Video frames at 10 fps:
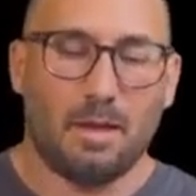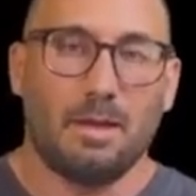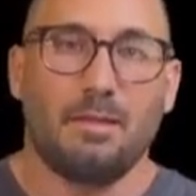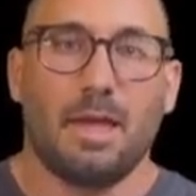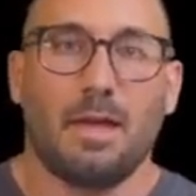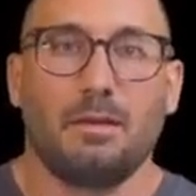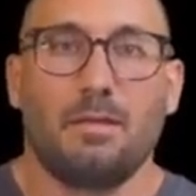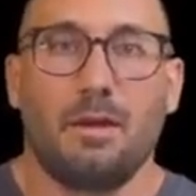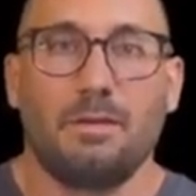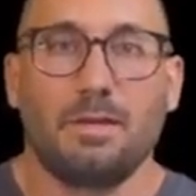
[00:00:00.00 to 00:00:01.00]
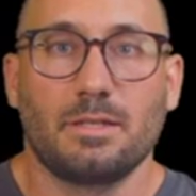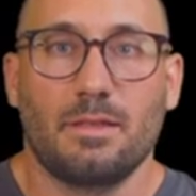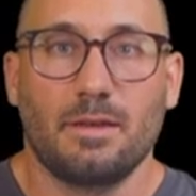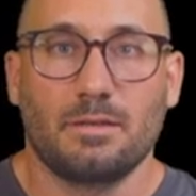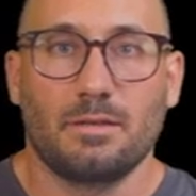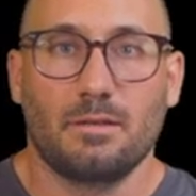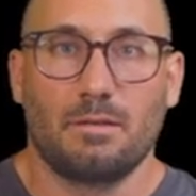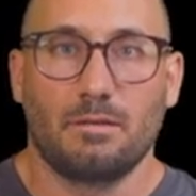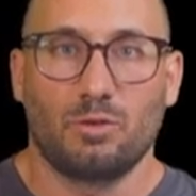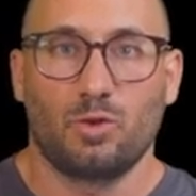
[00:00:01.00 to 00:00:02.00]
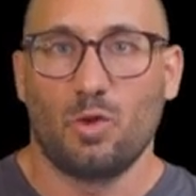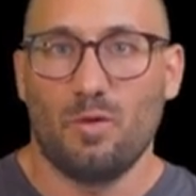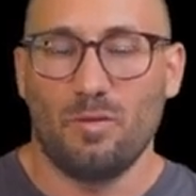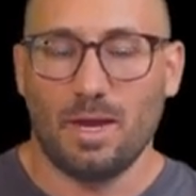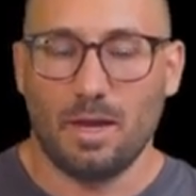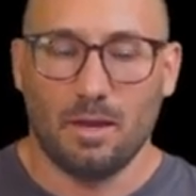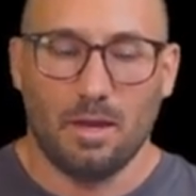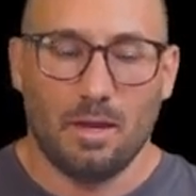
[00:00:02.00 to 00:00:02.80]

in the end there is this survey